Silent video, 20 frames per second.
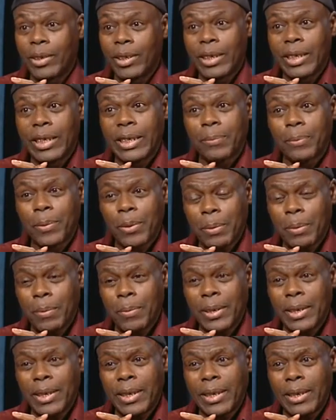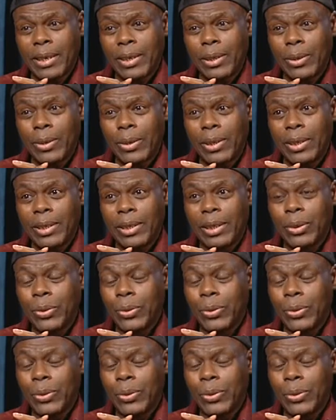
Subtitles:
is probably the